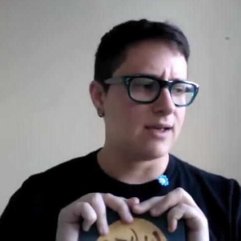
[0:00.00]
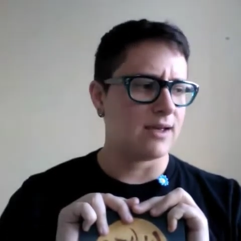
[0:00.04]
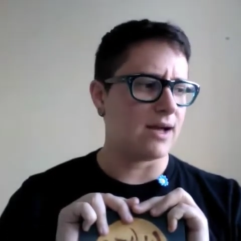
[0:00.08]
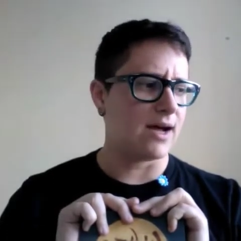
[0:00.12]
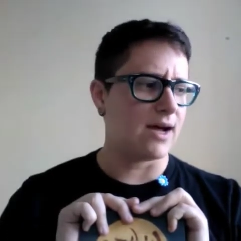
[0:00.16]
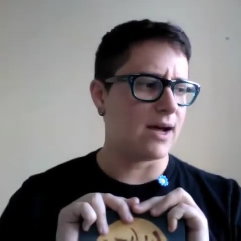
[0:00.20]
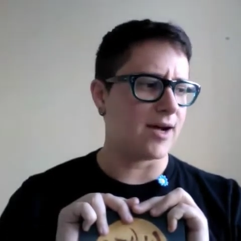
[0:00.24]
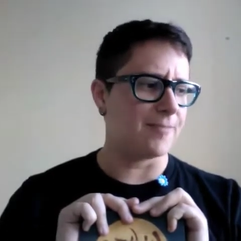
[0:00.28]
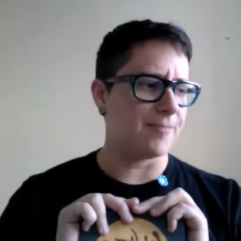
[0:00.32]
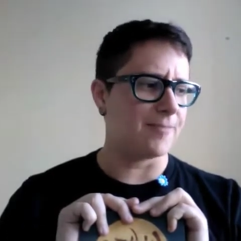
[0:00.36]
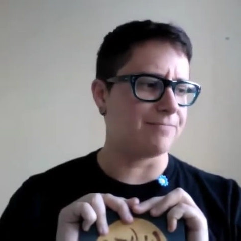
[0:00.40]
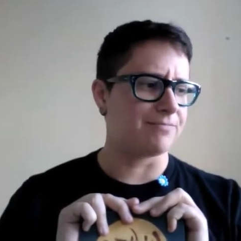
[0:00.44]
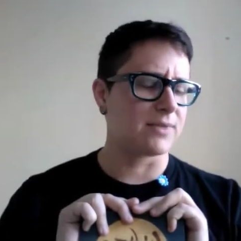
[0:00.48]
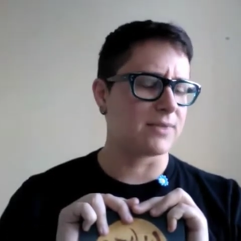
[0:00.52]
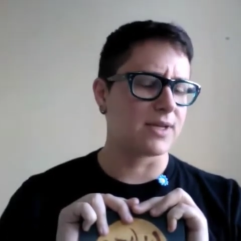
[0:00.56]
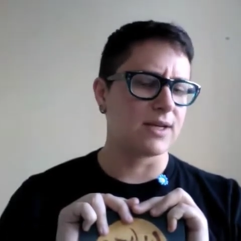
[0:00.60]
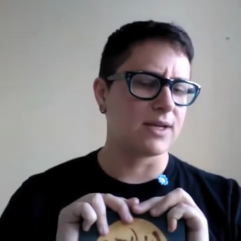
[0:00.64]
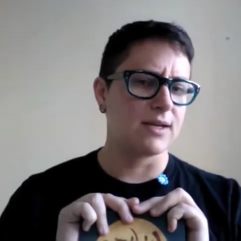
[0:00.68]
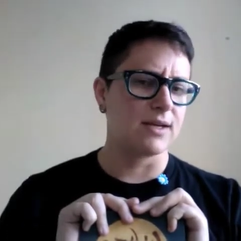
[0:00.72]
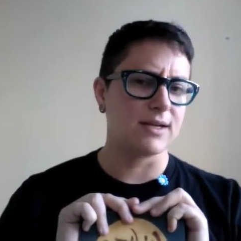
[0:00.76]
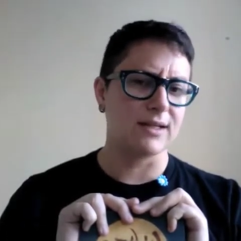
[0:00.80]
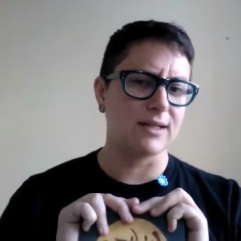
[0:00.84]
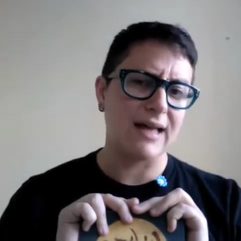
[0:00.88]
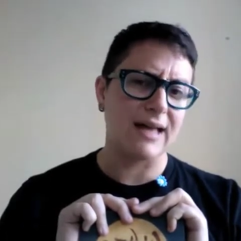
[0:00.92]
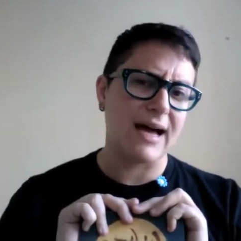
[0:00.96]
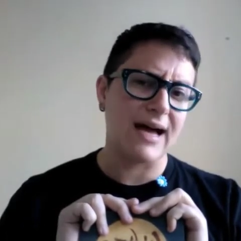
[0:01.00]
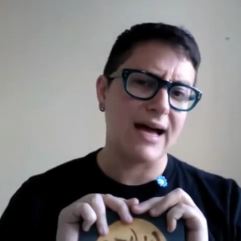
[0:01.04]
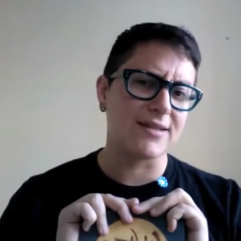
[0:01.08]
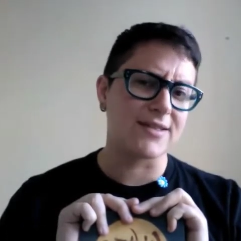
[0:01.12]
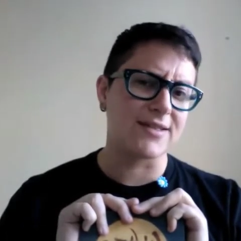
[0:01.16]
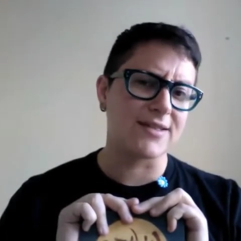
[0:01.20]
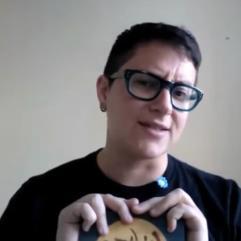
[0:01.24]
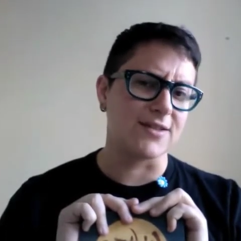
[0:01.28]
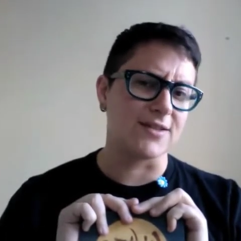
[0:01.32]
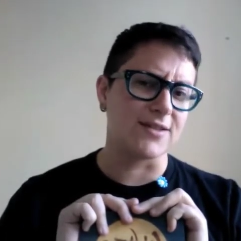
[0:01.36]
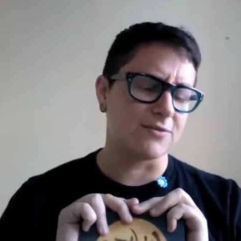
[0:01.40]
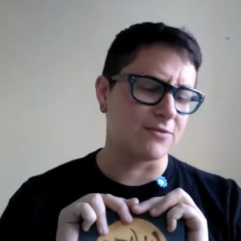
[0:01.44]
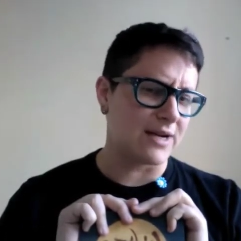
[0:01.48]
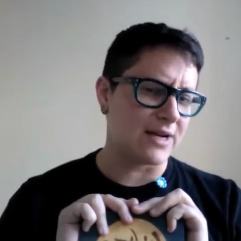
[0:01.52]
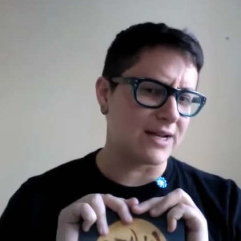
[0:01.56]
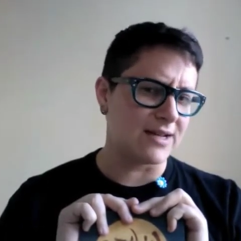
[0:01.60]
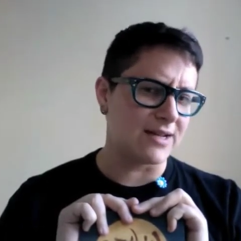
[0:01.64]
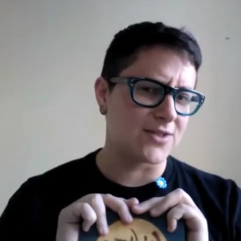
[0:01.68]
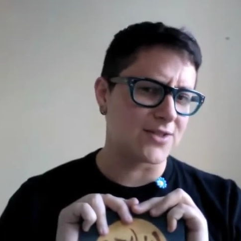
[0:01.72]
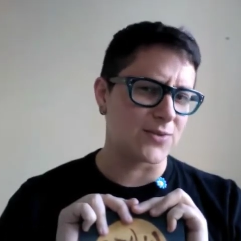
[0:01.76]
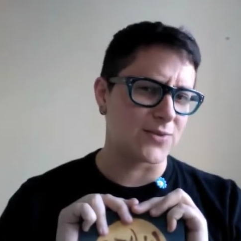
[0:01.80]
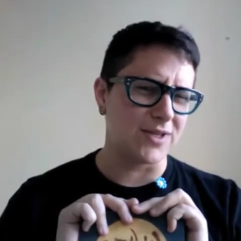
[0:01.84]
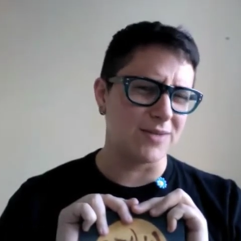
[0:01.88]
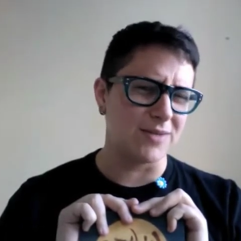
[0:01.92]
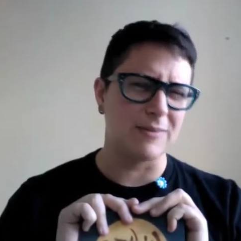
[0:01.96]
um, class and
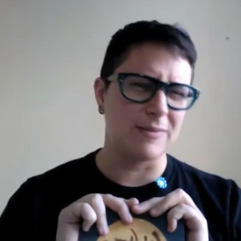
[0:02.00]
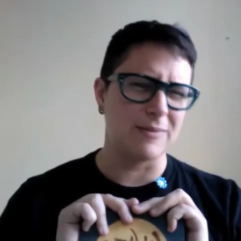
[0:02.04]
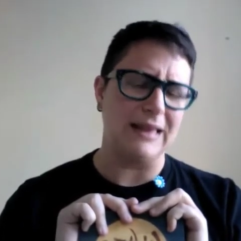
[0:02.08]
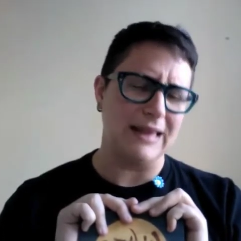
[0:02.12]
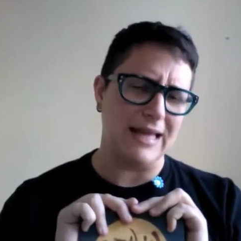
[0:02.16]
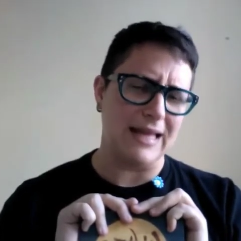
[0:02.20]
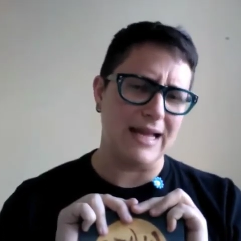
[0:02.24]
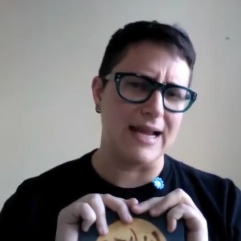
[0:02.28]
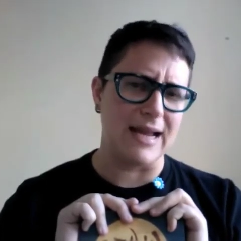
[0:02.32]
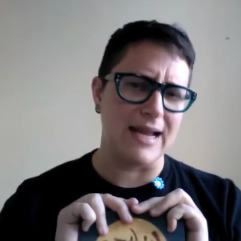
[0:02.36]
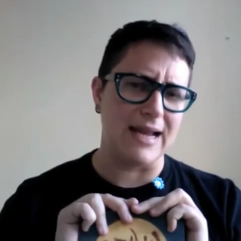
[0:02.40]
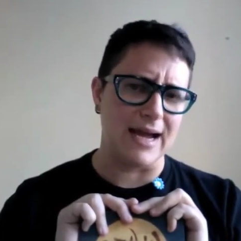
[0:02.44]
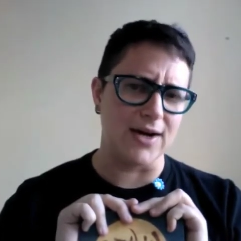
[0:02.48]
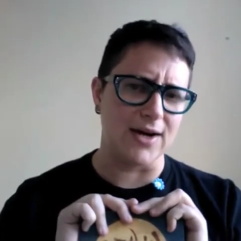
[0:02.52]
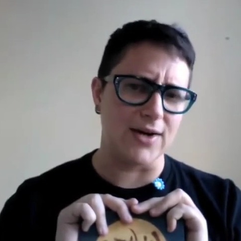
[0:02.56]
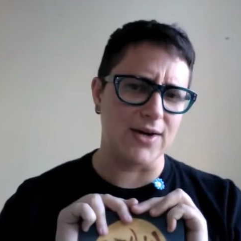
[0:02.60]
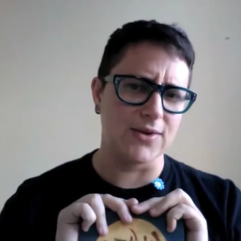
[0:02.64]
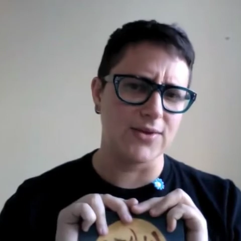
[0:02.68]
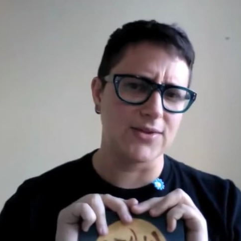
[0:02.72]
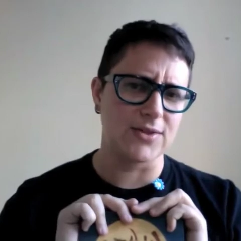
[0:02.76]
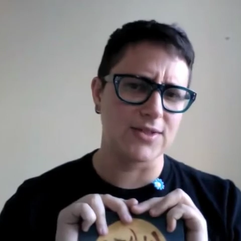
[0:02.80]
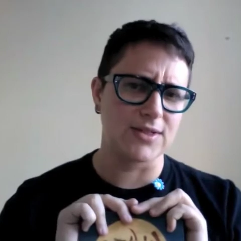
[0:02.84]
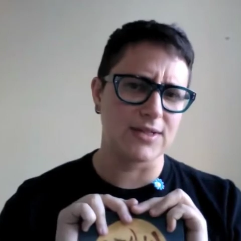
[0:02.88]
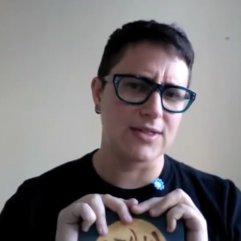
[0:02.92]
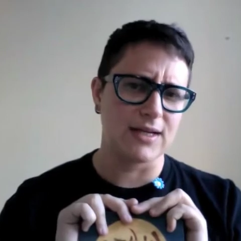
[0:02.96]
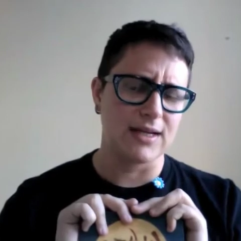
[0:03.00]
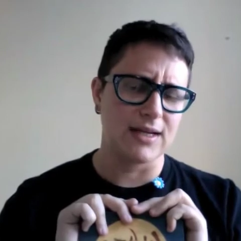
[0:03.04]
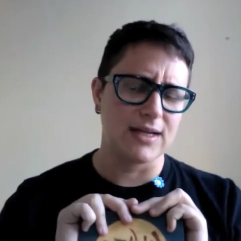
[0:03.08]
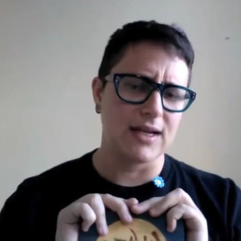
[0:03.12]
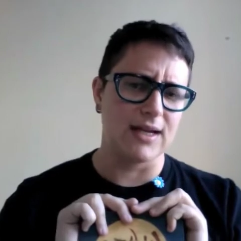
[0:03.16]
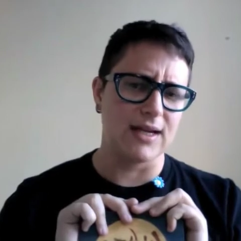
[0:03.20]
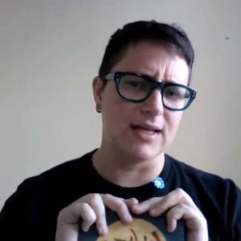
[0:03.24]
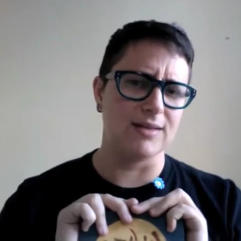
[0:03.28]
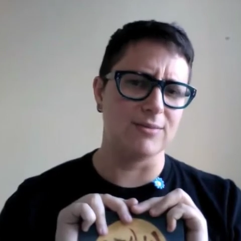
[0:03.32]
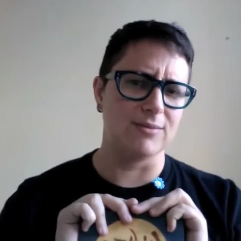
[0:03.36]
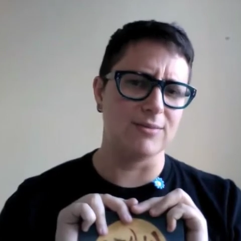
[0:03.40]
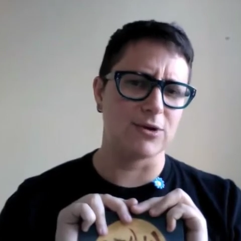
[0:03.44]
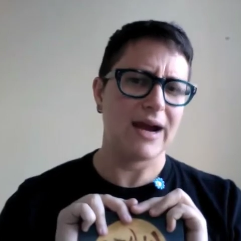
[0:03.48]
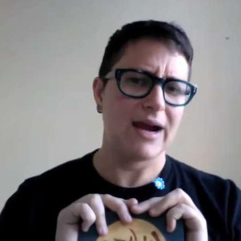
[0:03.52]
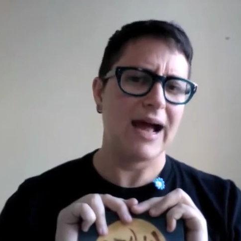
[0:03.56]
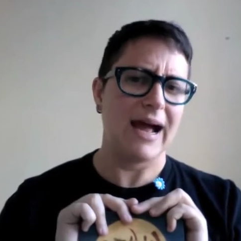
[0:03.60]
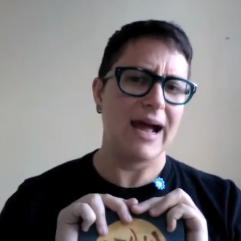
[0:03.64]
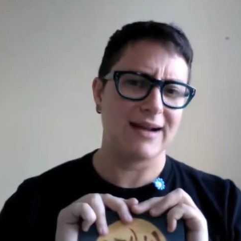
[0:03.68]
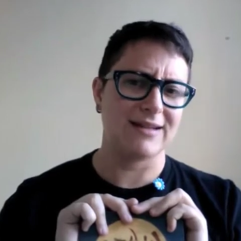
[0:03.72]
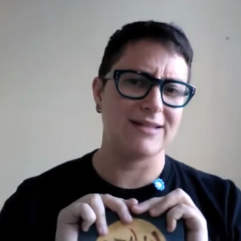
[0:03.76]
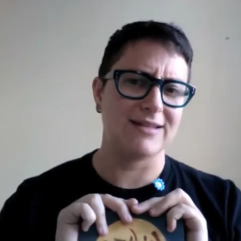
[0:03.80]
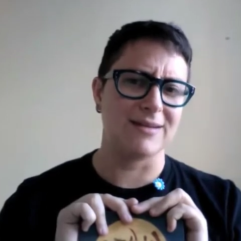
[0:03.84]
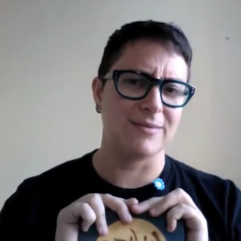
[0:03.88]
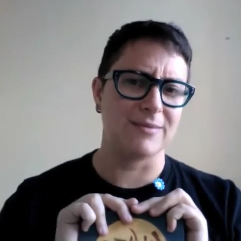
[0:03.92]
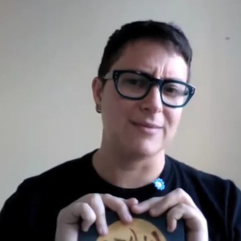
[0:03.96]
race really play out in the more
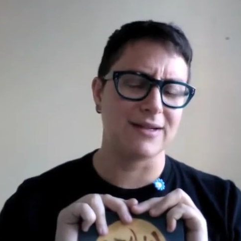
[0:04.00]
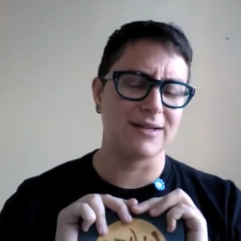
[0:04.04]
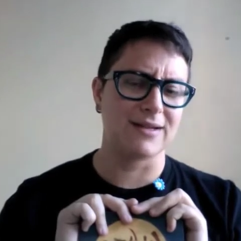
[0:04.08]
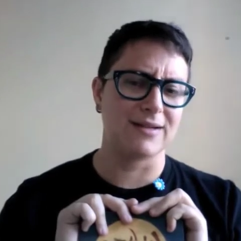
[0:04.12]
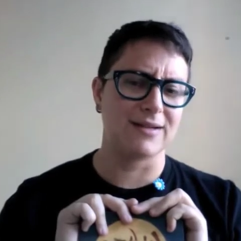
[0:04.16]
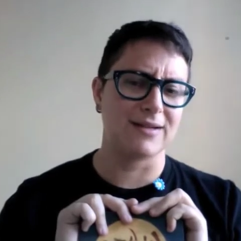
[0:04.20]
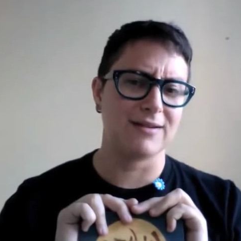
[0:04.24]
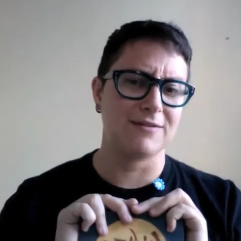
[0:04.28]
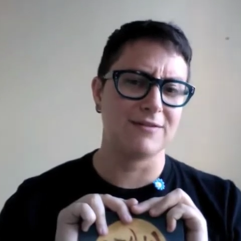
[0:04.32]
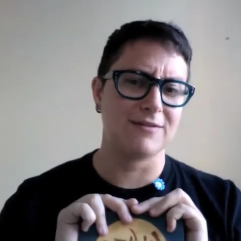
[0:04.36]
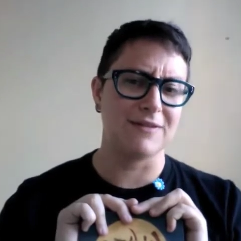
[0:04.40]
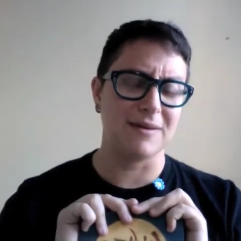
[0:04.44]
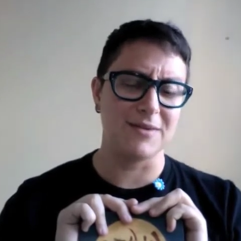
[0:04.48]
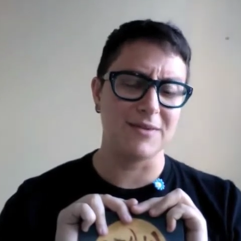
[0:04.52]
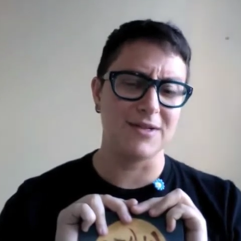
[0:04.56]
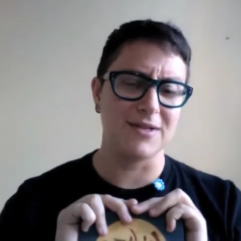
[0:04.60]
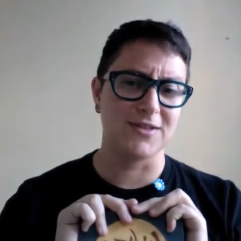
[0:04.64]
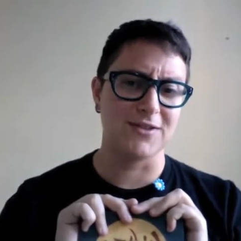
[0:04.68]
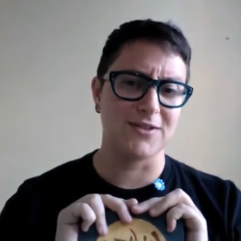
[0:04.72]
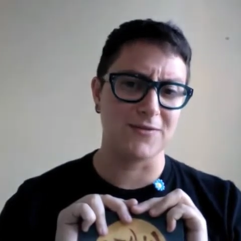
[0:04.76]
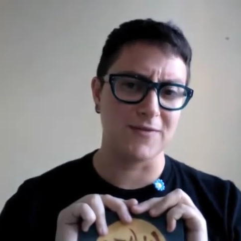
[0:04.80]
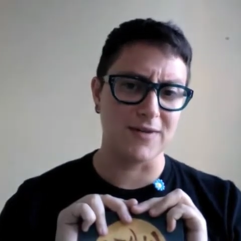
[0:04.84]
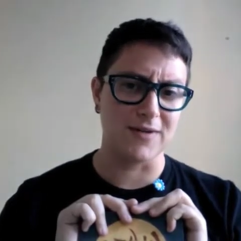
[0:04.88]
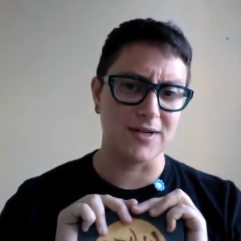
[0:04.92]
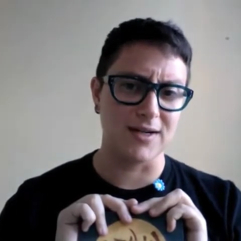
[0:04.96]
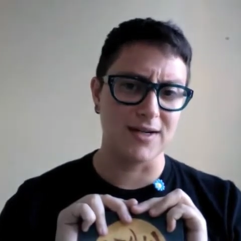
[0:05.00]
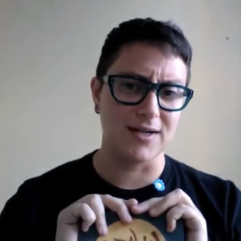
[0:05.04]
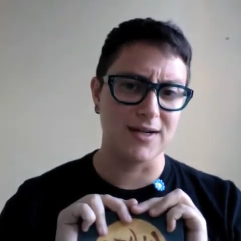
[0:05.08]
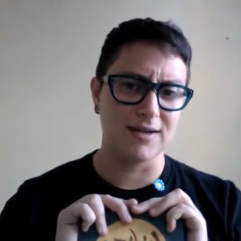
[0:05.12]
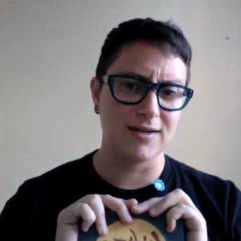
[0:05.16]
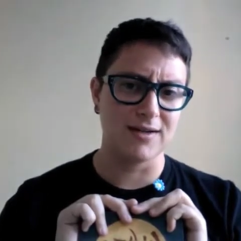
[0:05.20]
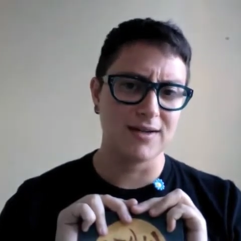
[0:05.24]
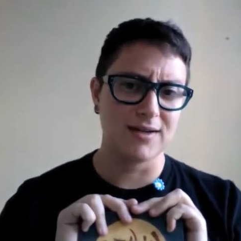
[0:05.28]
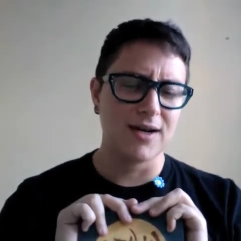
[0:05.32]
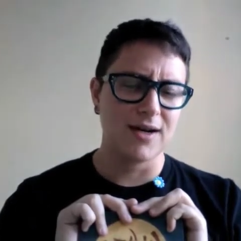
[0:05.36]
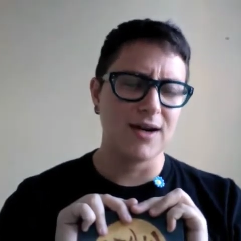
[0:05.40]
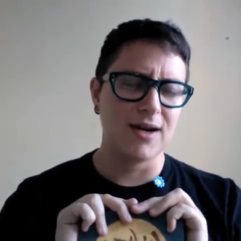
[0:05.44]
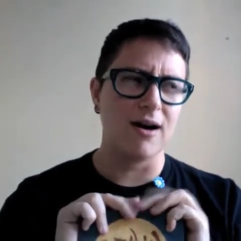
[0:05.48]
academic feminist sphere,